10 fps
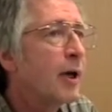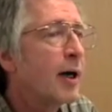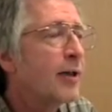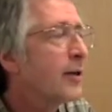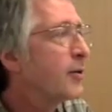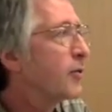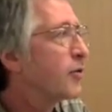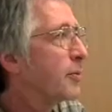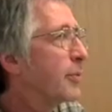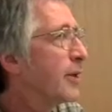I think you
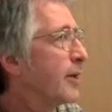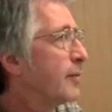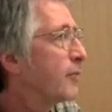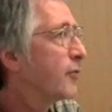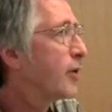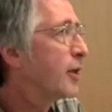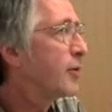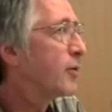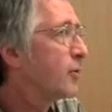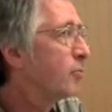should be
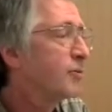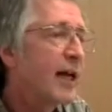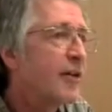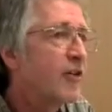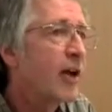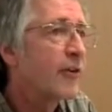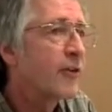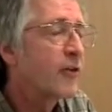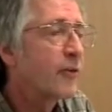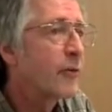free to take
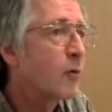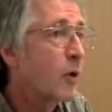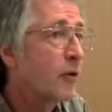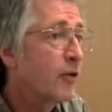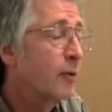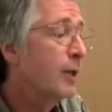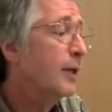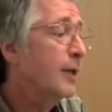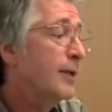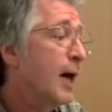chances if you want to.
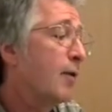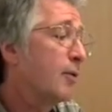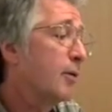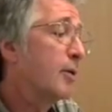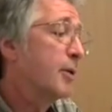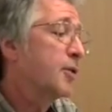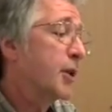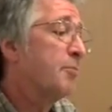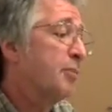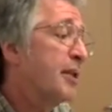Now,
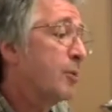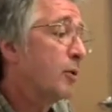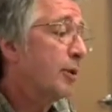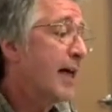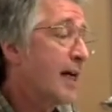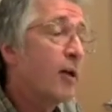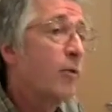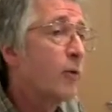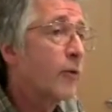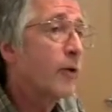some people can't
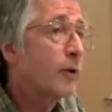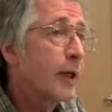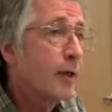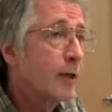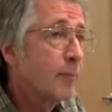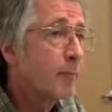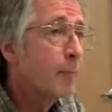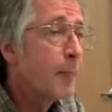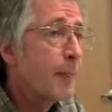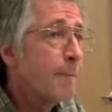hold their liquor.
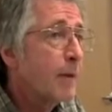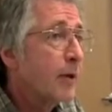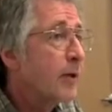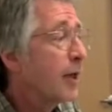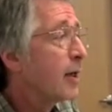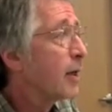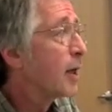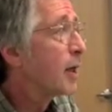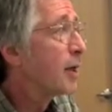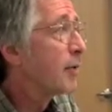They
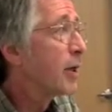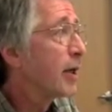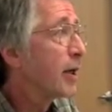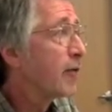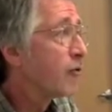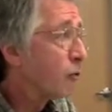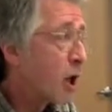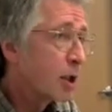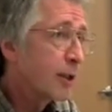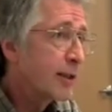get
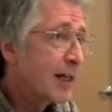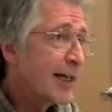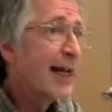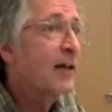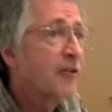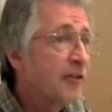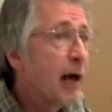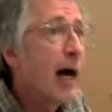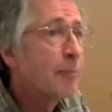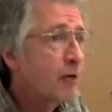drunk and they can't
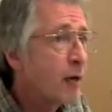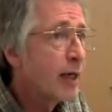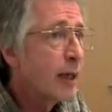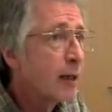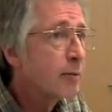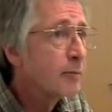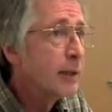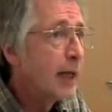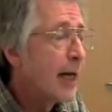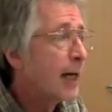stop drinking,
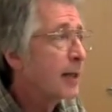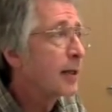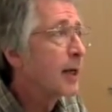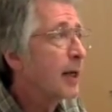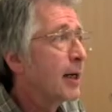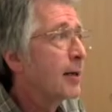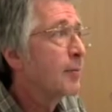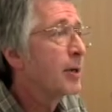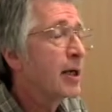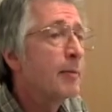and they
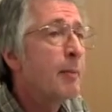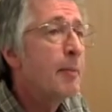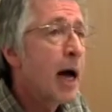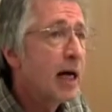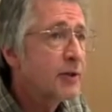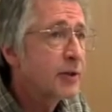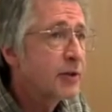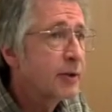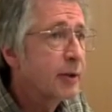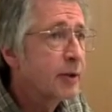become
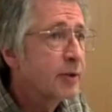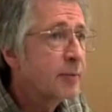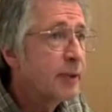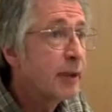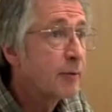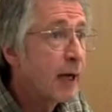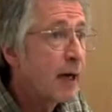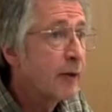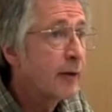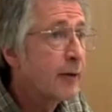obnoxious to be
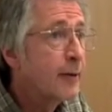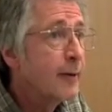around,